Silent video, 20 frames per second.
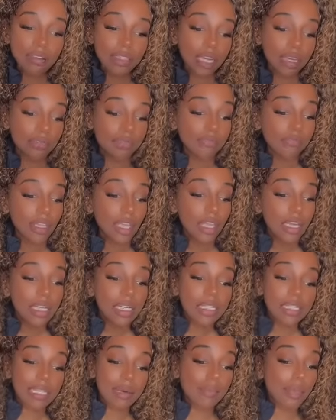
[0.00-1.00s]
I don't know.
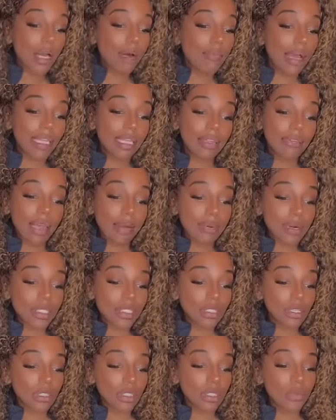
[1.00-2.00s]
Some of y'all might leave
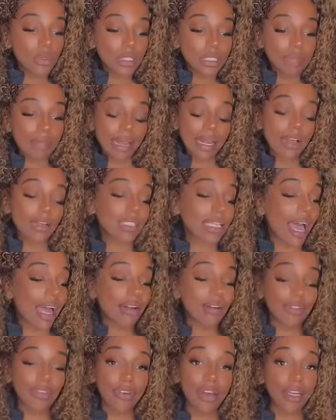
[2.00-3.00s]
that person, go support somebody
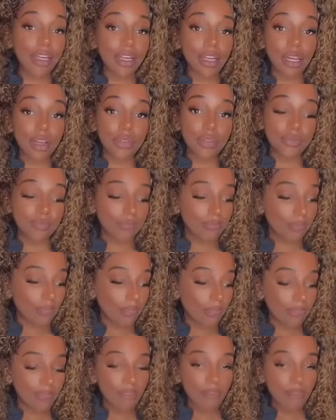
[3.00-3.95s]
else. I don't fucking know.